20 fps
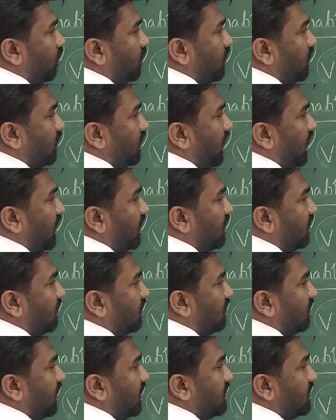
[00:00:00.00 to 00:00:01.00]

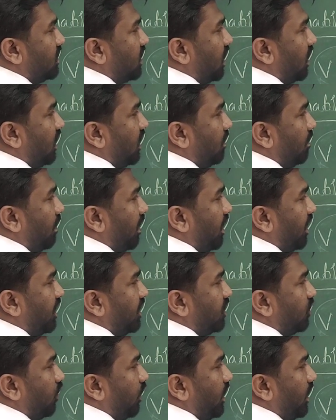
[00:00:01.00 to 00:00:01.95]
in this turning point